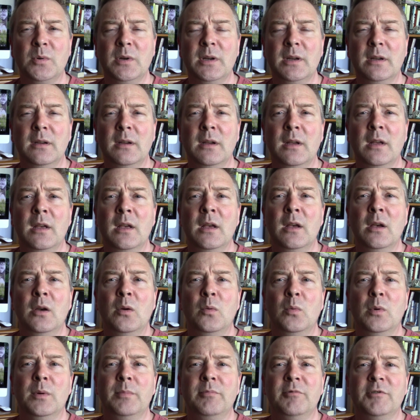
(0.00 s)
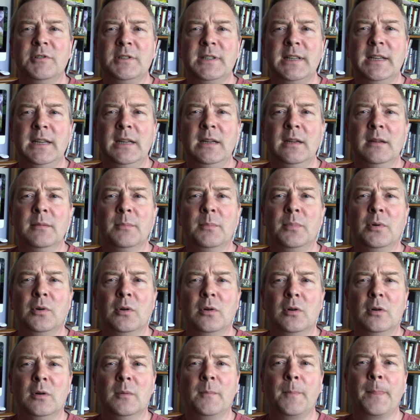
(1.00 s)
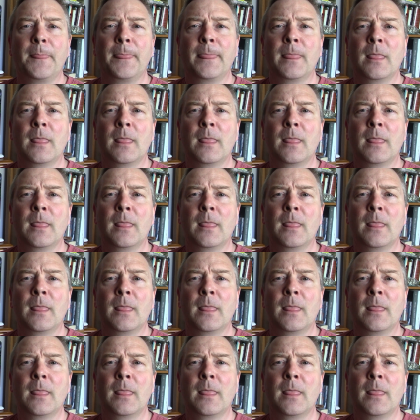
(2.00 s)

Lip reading: were pretty poor.